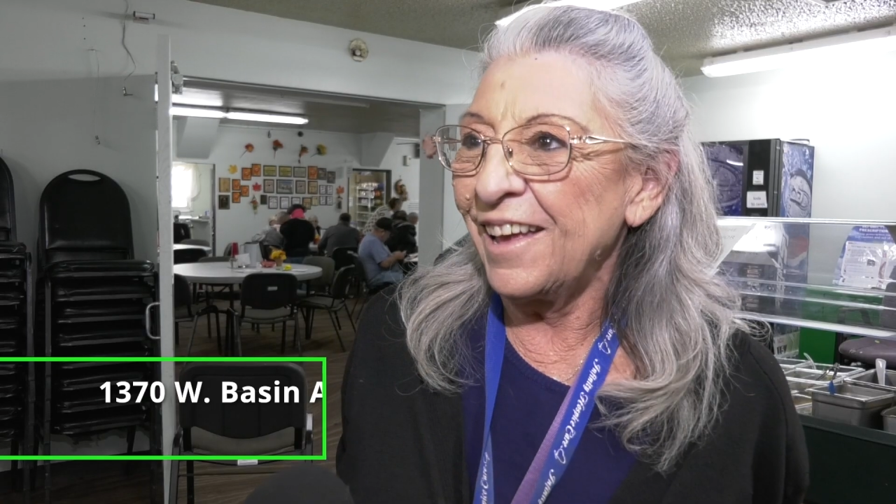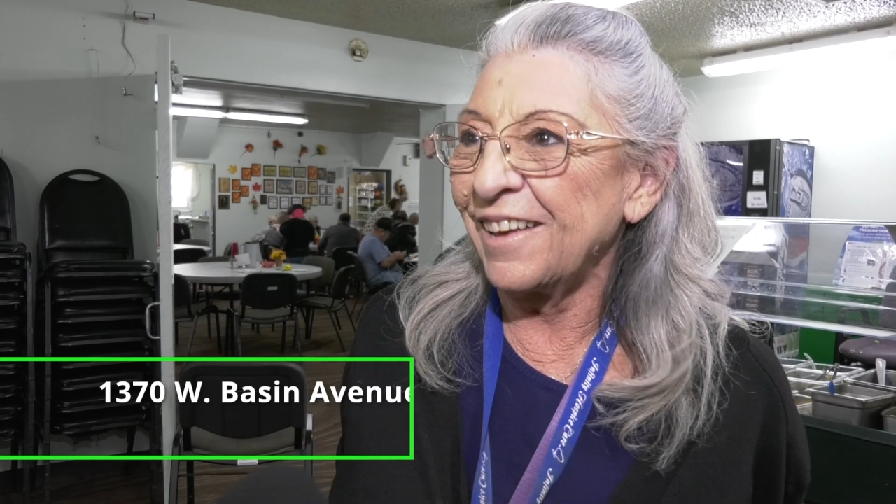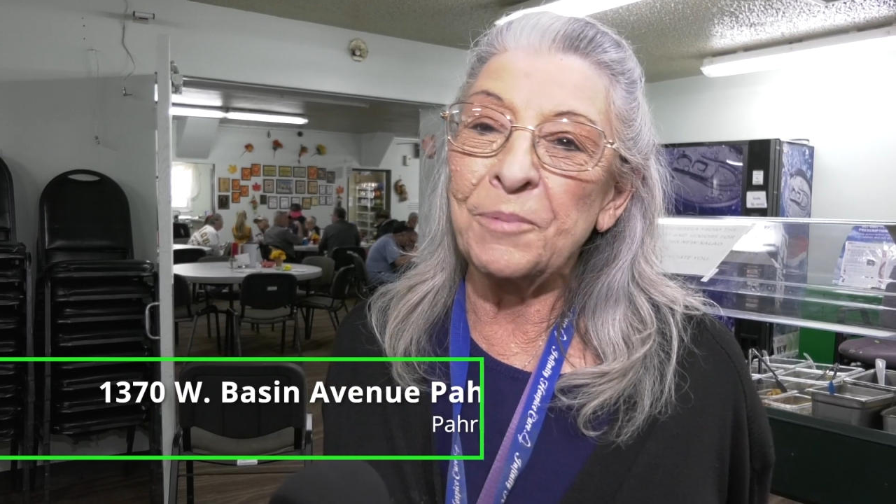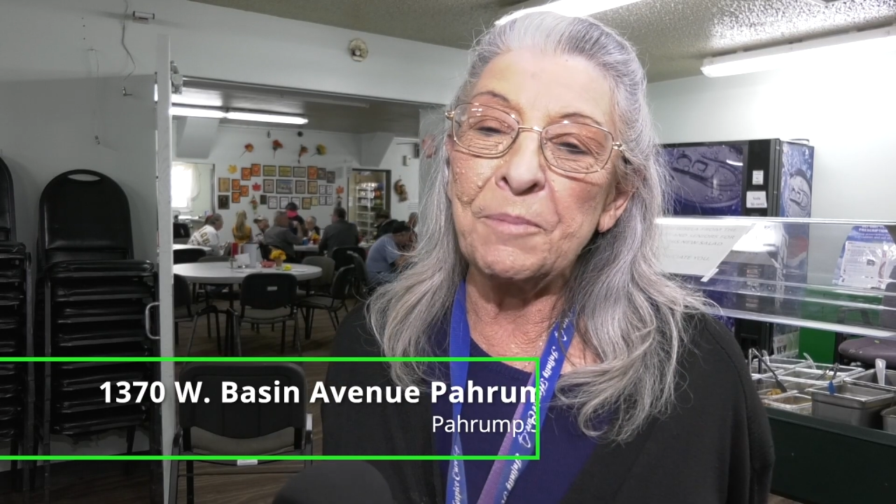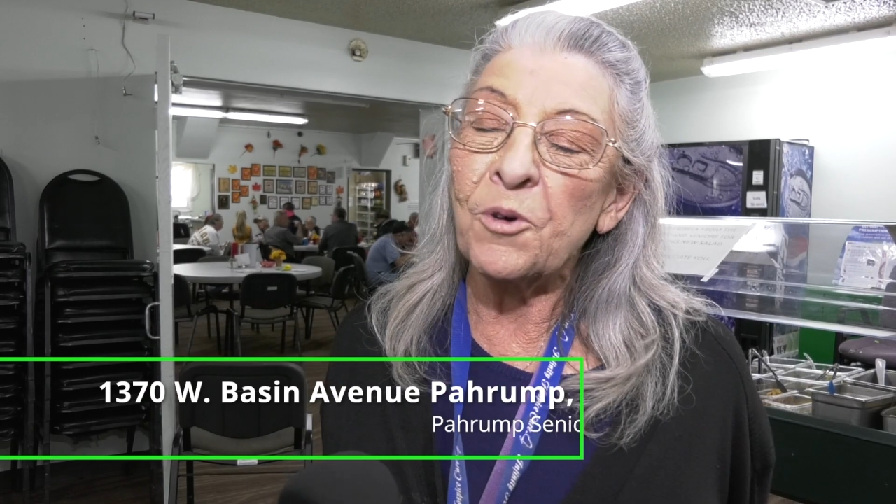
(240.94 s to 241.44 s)

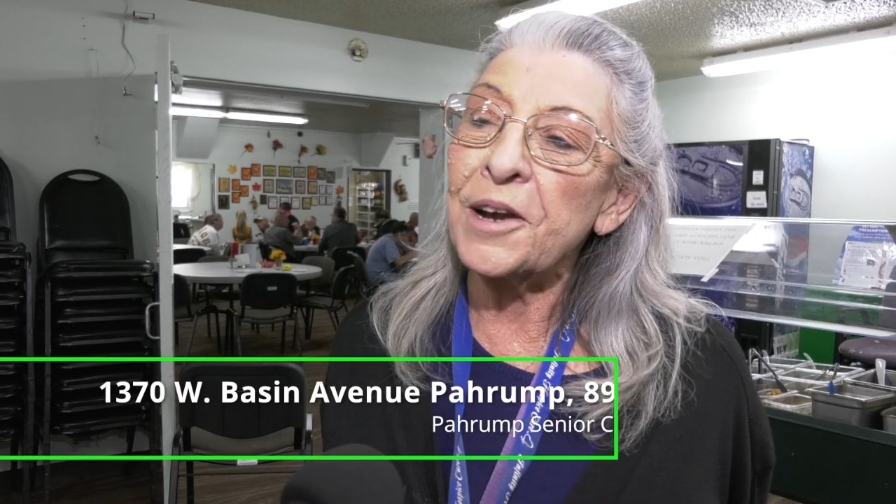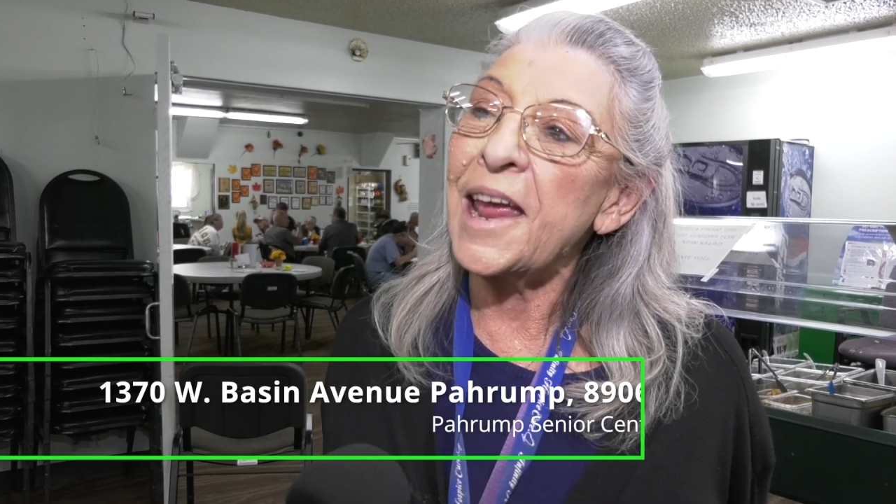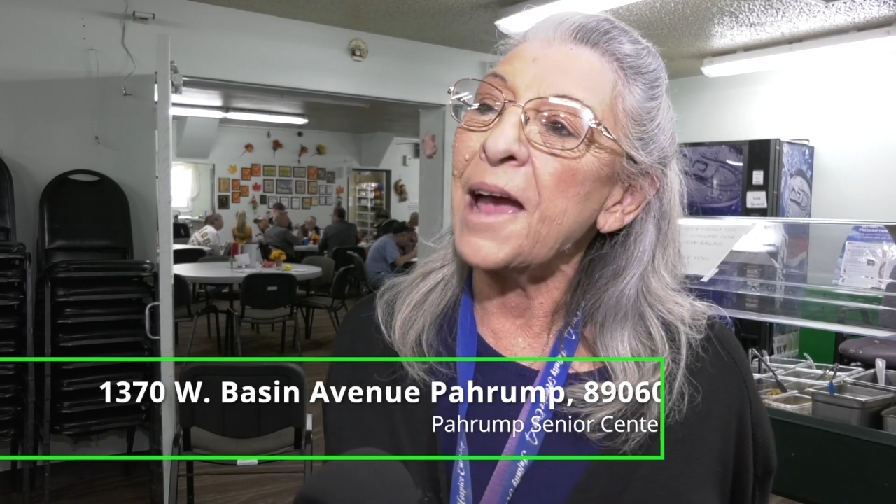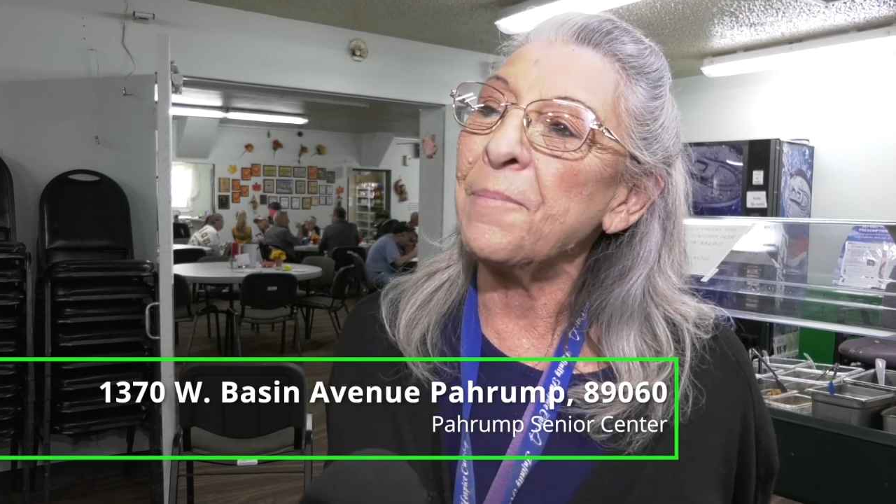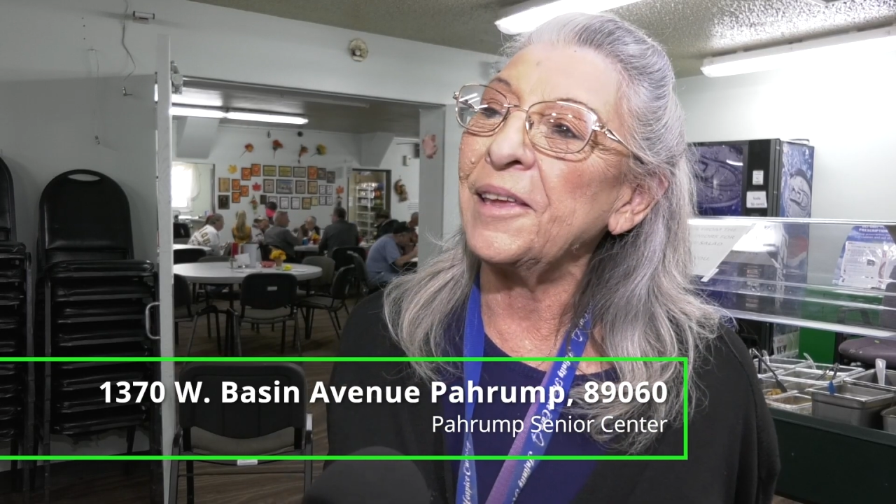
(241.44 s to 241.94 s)
I'd be more than
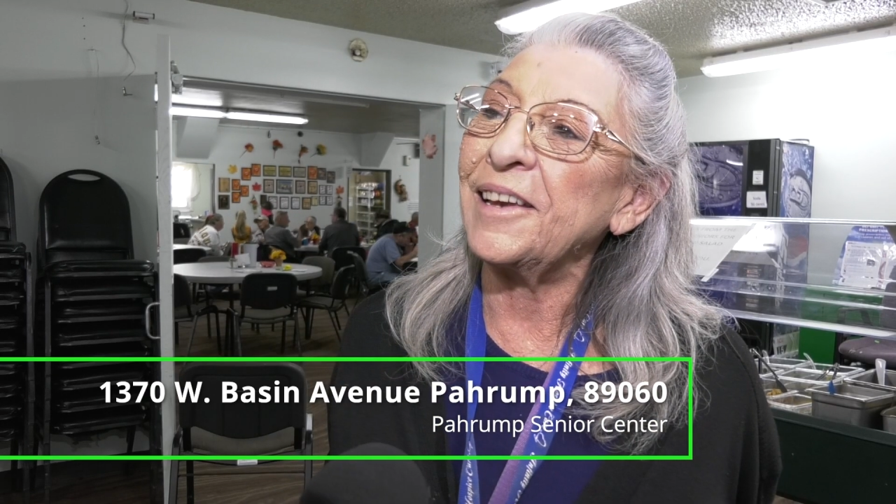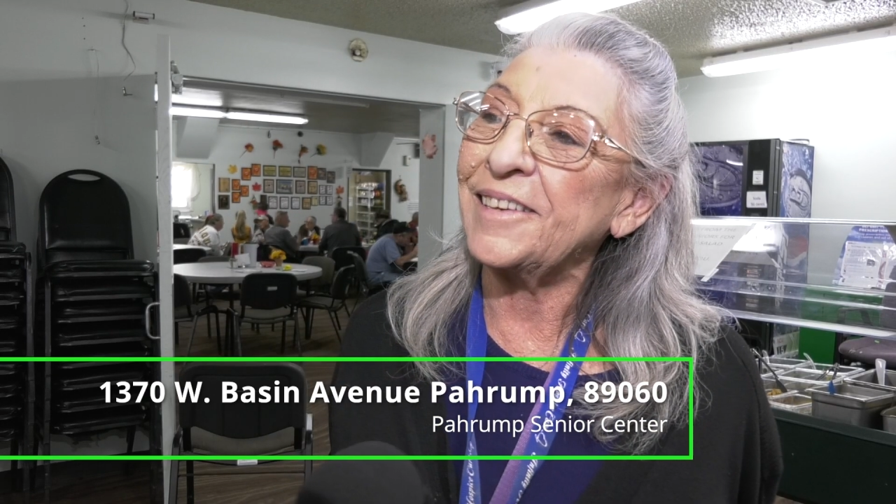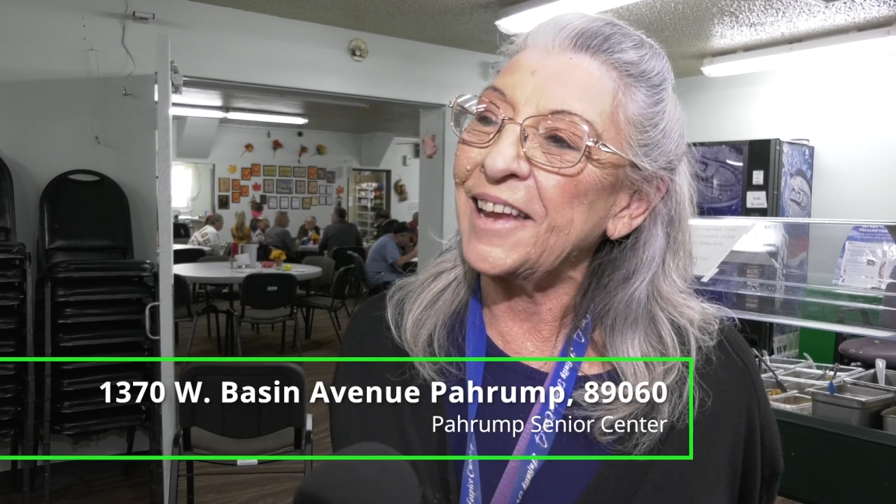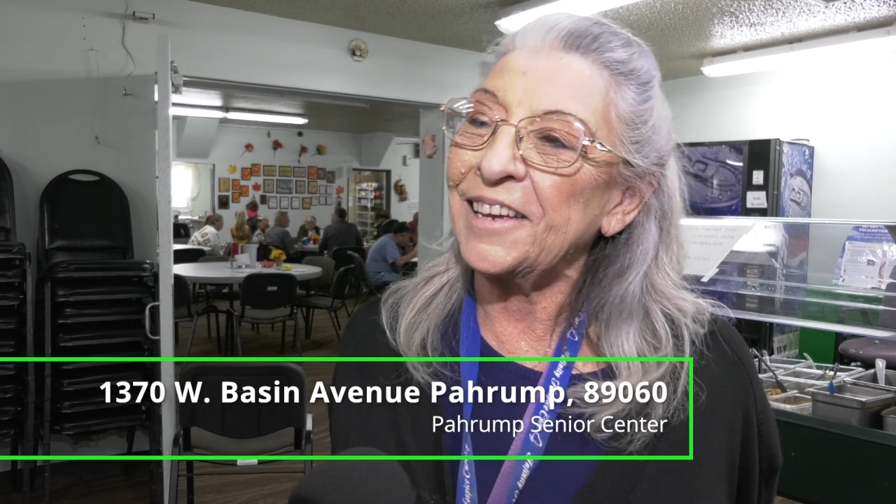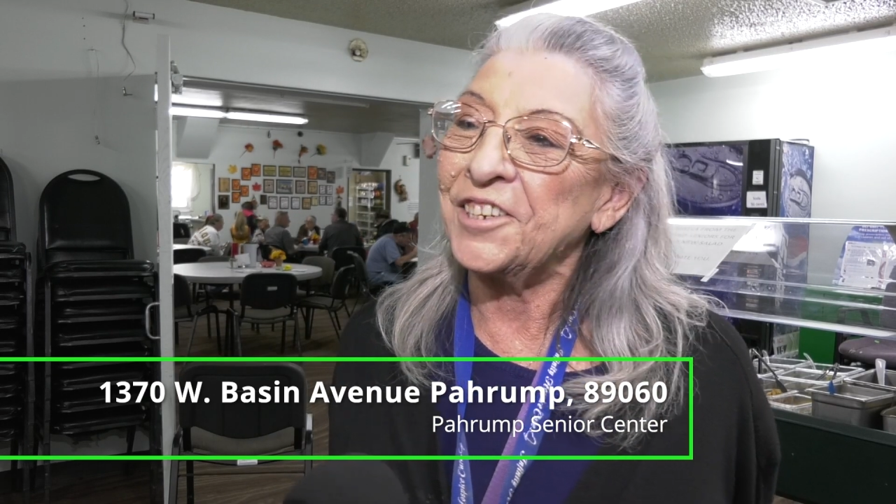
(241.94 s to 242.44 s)
happy to
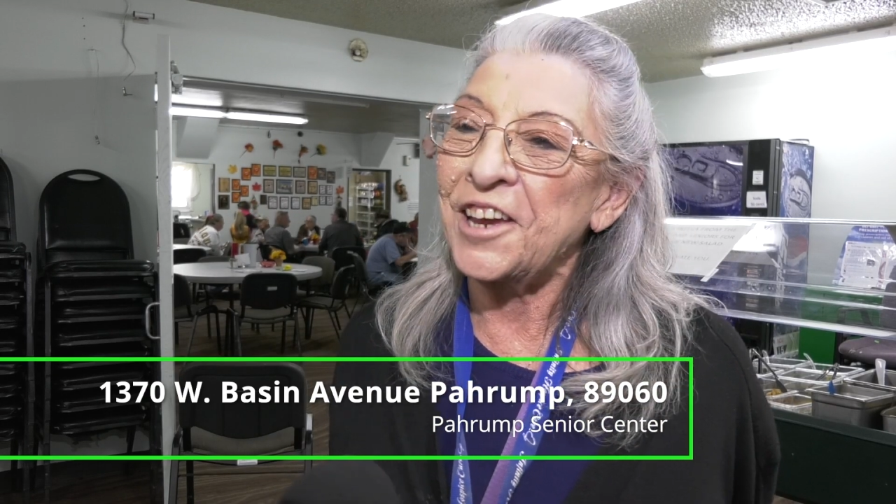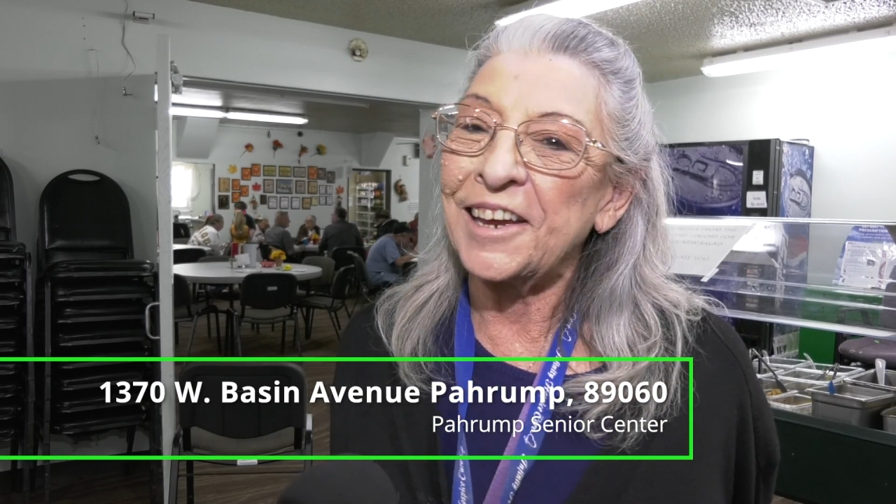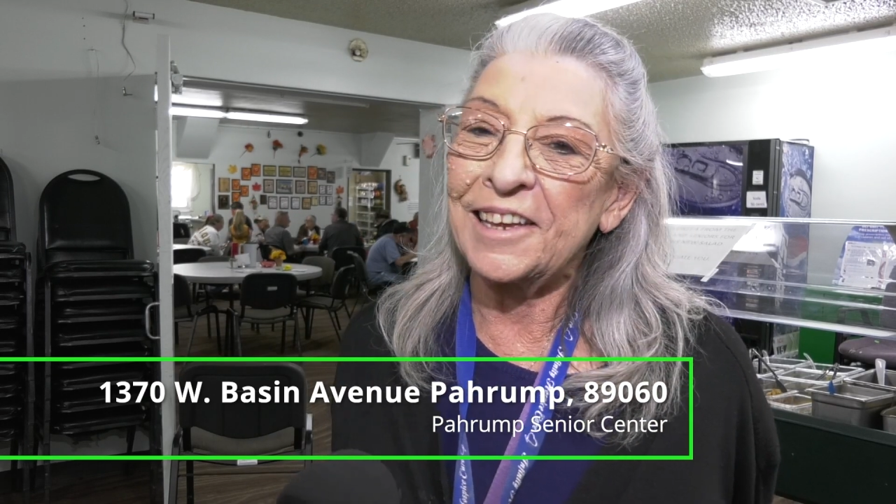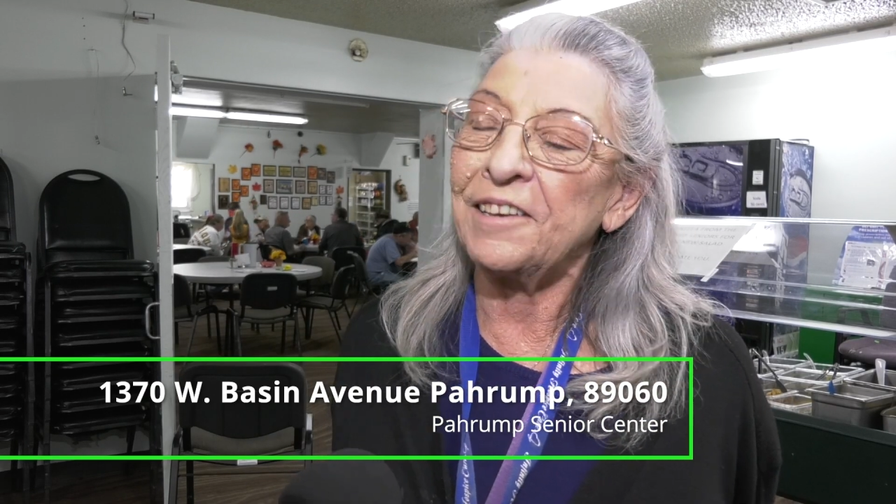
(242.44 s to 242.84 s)
take a check,